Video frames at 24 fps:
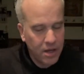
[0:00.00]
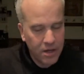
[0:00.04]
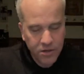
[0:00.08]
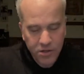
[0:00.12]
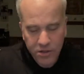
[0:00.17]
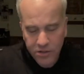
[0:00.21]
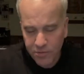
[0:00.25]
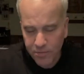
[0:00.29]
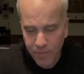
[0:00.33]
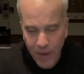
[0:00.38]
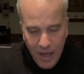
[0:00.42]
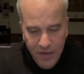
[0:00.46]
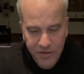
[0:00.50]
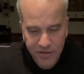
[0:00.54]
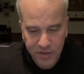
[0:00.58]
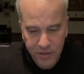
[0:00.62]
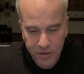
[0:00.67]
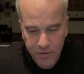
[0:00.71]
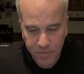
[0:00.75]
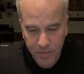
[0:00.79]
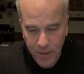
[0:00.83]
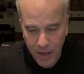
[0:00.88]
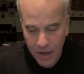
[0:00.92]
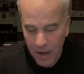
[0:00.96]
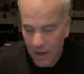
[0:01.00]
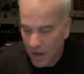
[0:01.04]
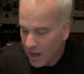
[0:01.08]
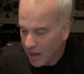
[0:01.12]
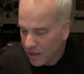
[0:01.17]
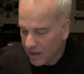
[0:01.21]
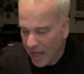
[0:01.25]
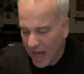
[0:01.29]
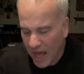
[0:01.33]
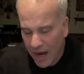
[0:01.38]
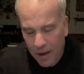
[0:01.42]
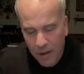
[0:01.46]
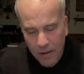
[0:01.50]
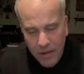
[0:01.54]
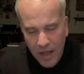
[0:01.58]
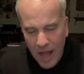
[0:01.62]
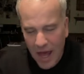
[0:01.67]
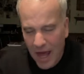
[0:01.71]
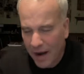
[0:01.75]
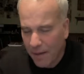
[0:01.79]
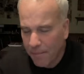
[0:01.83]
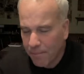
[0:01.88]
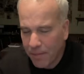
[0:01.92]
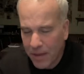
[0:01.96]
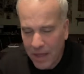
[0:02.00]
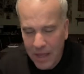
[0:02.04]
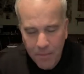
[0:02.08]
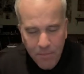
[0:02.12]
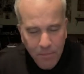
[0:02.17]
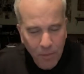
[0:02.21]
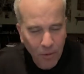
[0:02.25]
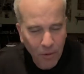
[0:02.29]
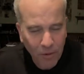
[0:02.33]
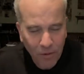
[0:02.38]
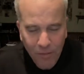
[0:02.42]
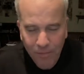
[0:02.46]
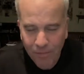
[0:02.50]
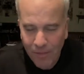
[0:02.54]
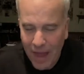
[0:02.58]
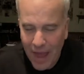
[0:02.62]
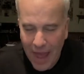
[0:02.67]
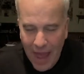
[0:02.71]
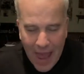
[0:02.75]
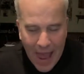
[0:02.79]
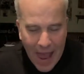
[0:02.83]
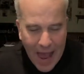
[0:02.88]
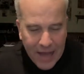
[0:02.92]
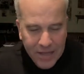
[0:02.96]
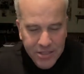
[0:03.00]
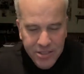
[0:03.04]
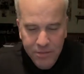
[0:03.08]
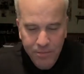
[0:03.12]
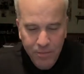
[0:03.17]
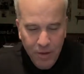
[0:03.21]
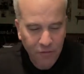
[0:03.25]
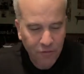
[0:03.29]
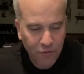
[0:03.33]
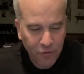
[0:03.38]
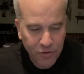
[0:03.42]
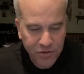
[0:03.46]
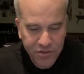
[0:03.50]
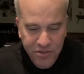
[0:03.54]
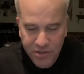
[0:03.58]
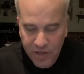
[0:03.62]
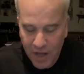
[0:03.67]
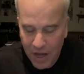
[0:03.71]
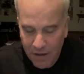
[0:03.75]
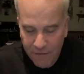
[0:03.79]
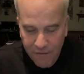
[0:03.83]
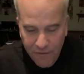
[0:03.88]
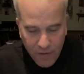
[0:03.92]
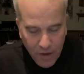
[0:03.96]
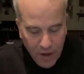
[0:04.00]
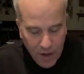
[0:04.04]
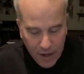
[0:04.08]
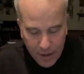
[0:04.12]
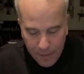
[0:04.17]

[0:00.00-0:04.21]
Just message me. A lot of people ask me for stuff.